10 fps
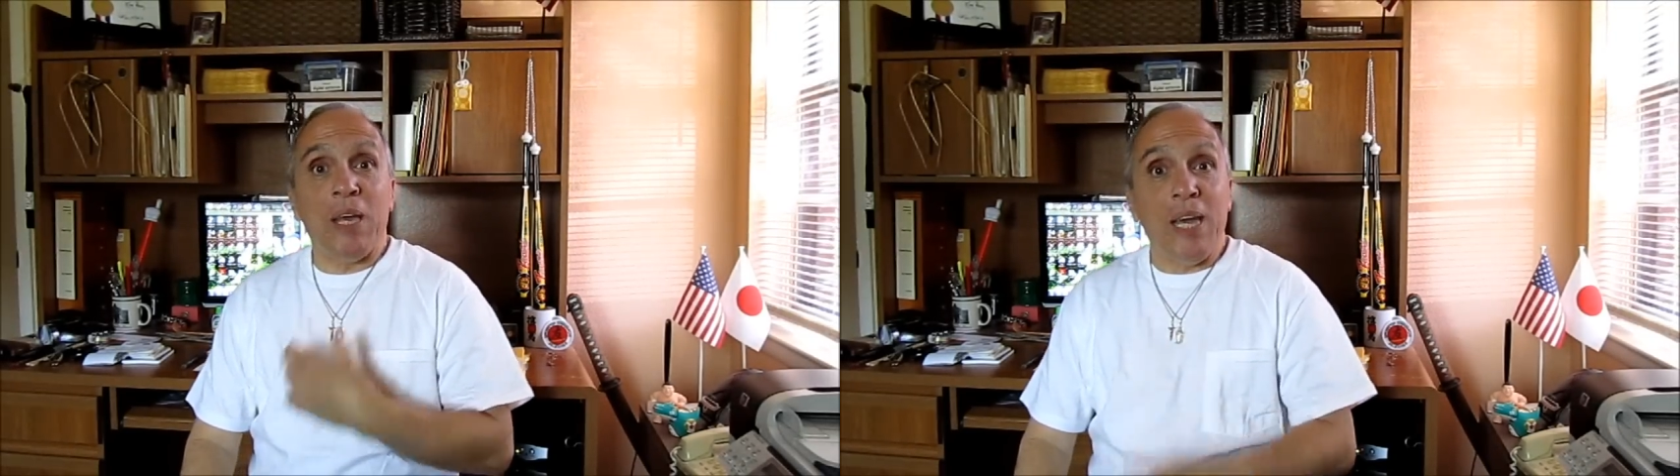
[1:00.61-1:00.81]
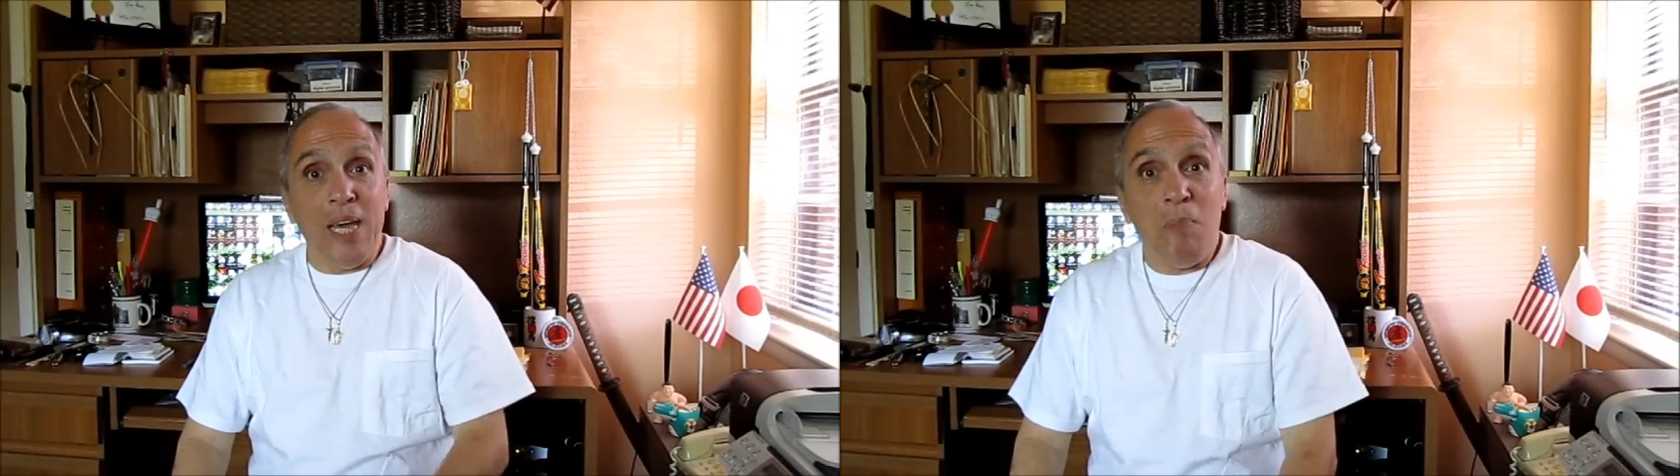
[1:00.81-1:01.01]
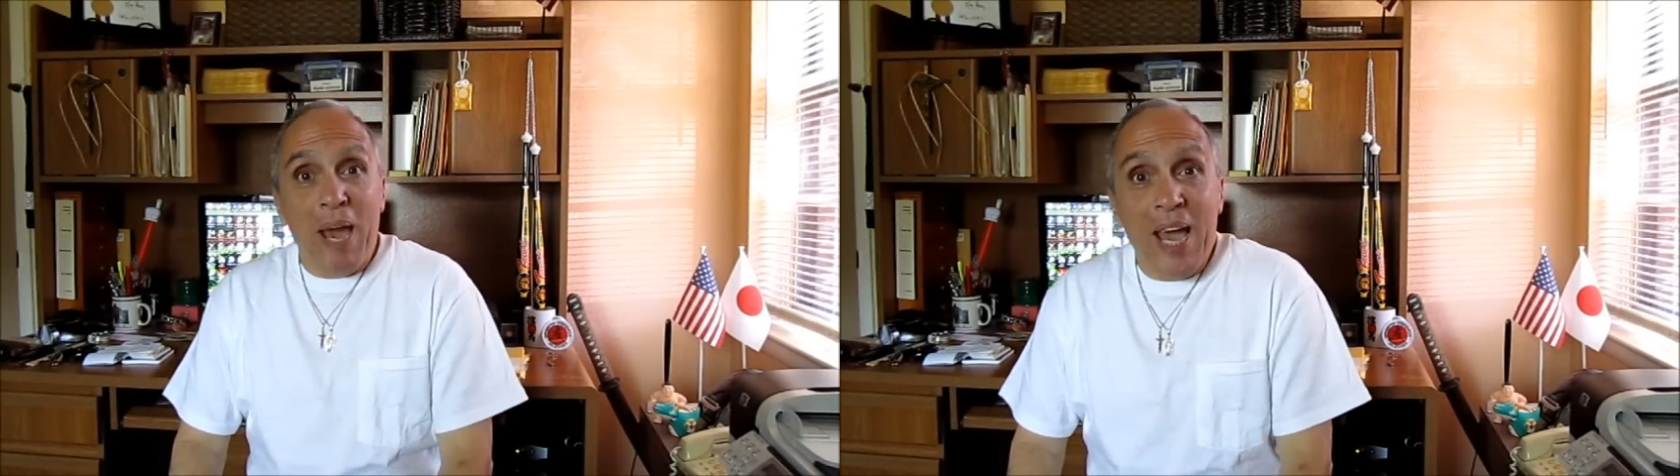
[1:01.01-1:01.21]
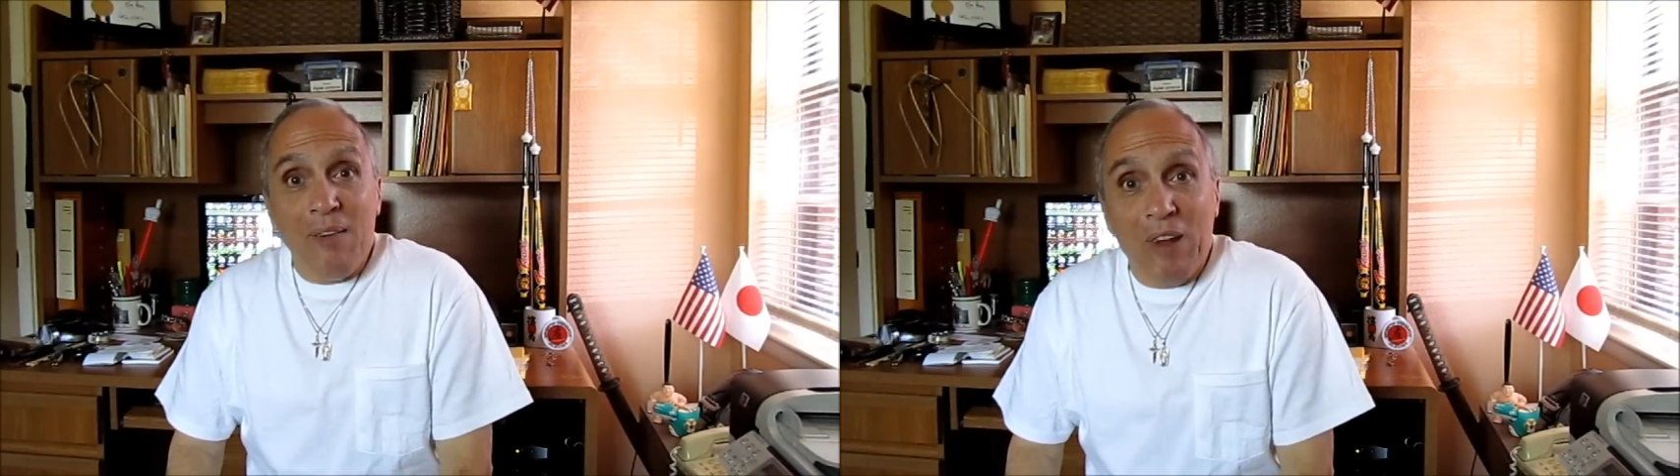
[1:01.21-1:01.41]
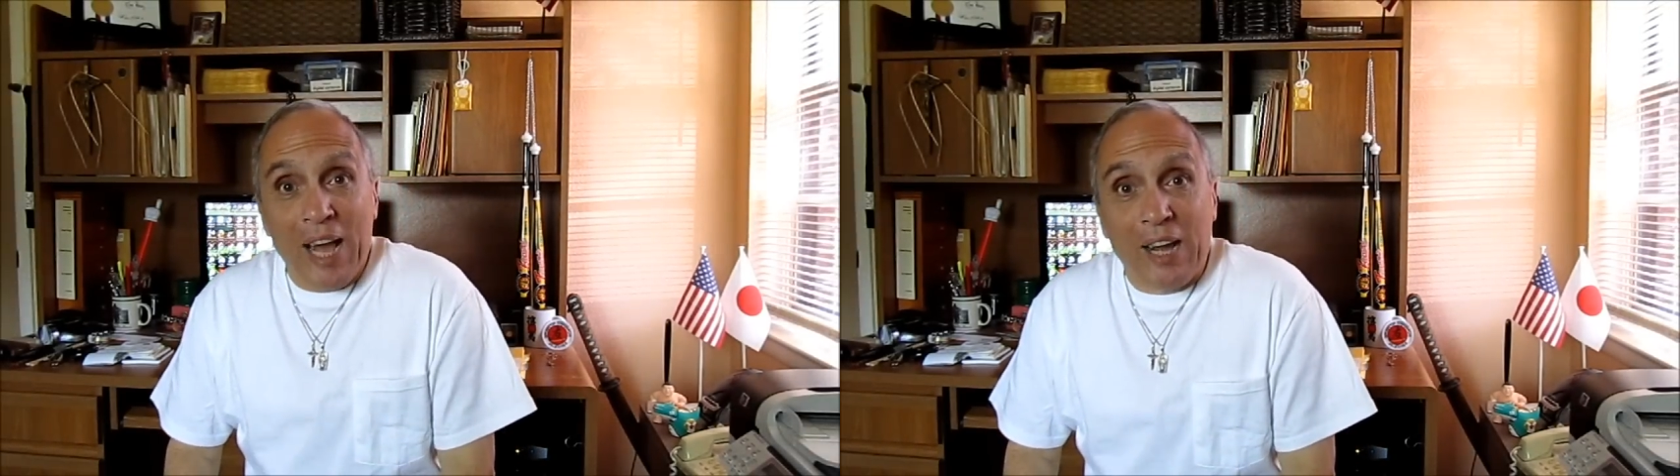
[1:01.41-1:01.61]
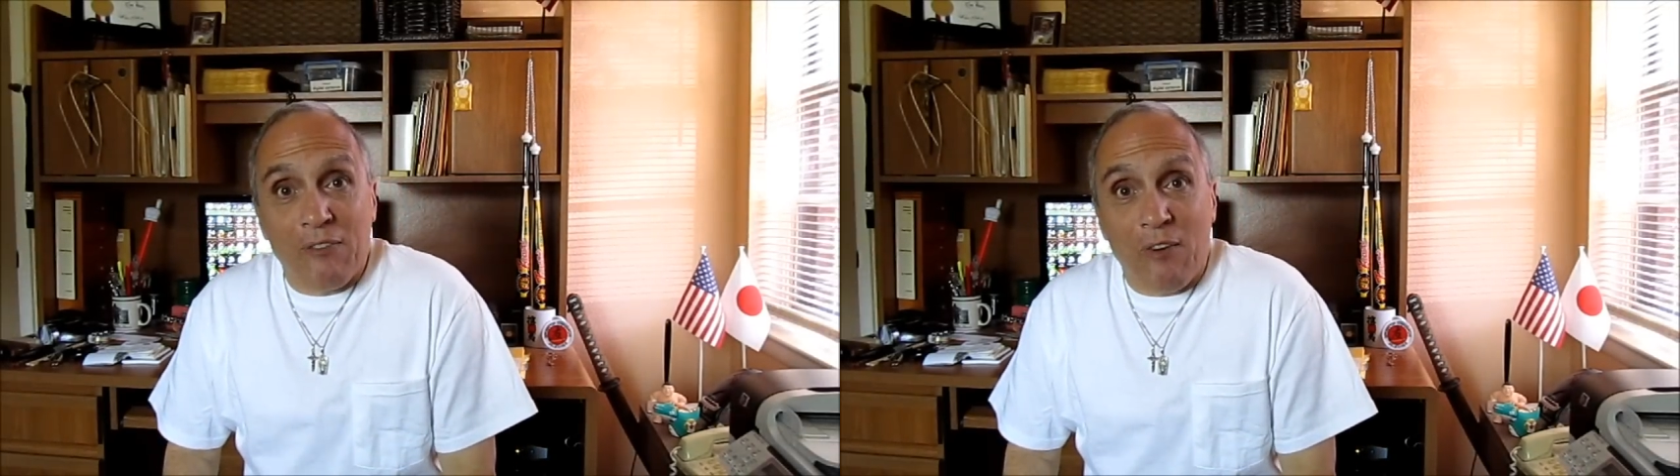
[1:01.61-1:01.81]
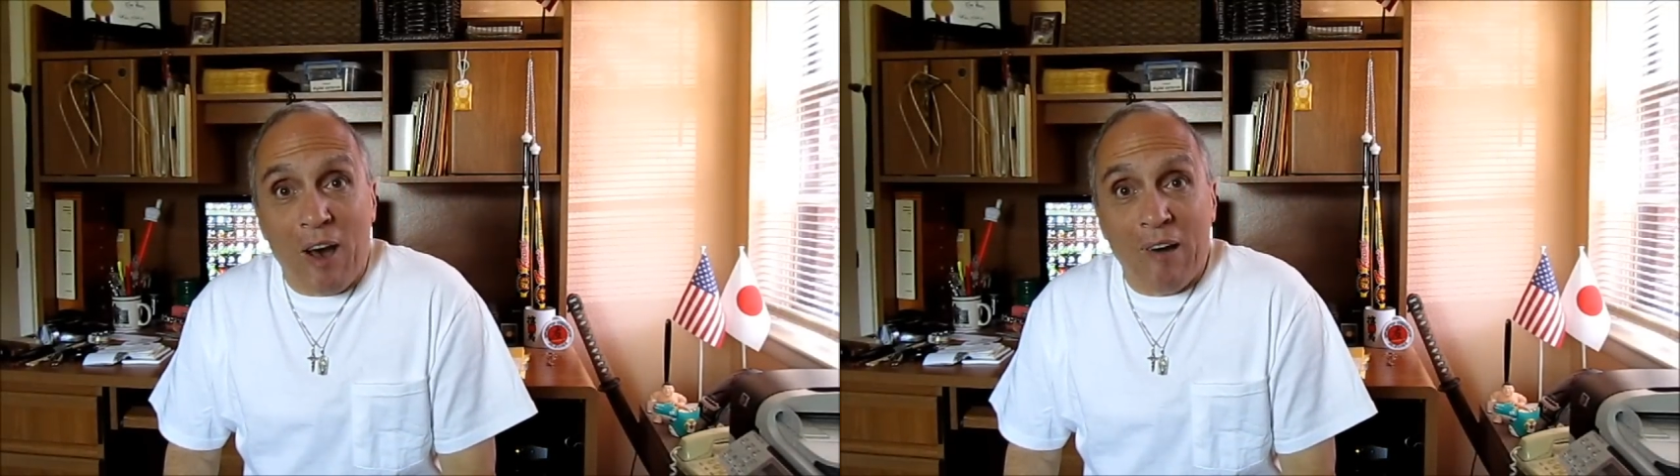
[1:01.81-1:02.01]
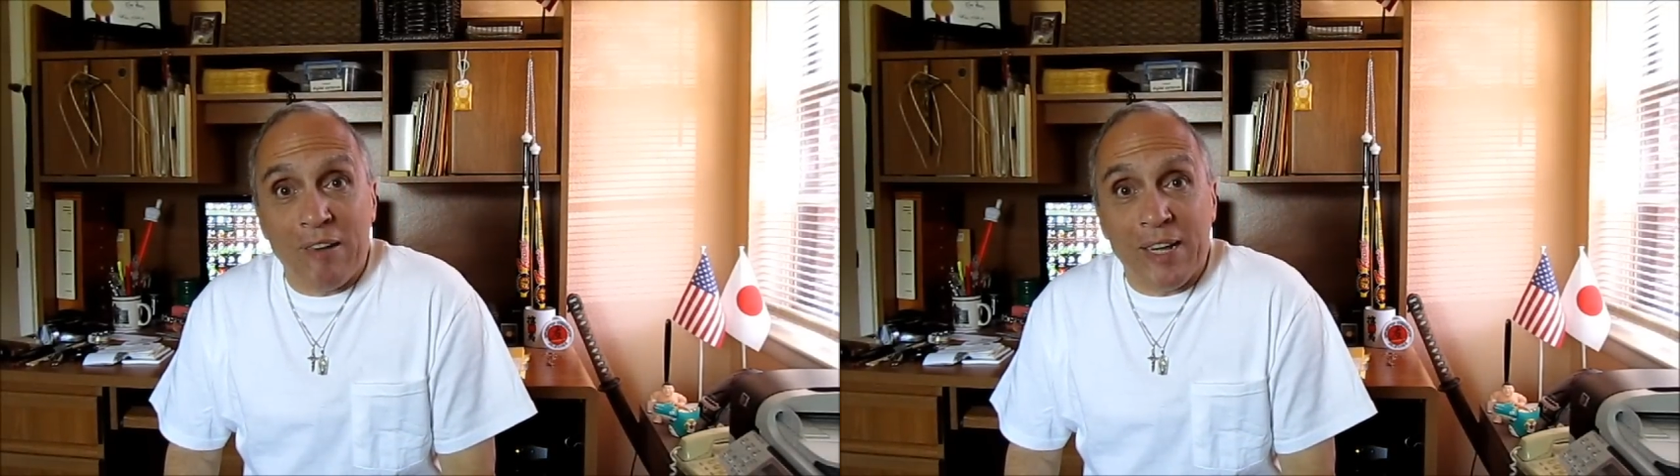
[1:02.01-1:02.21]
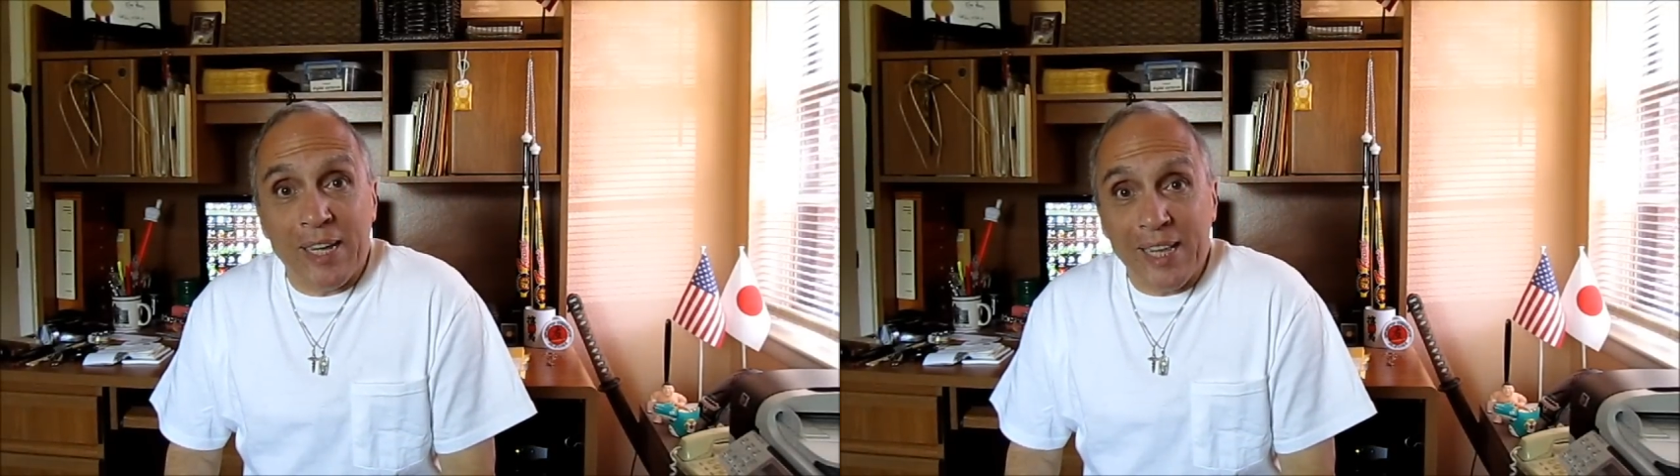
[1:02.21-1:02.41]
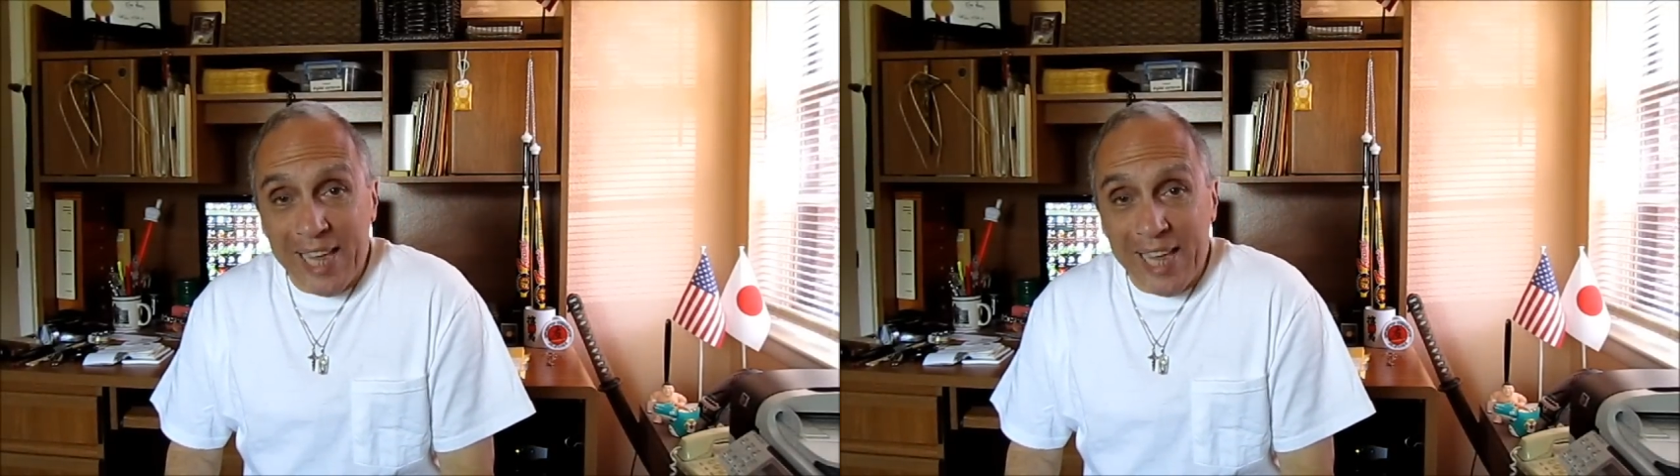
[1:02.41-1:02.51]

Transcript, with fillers: He behaved like a foreigner.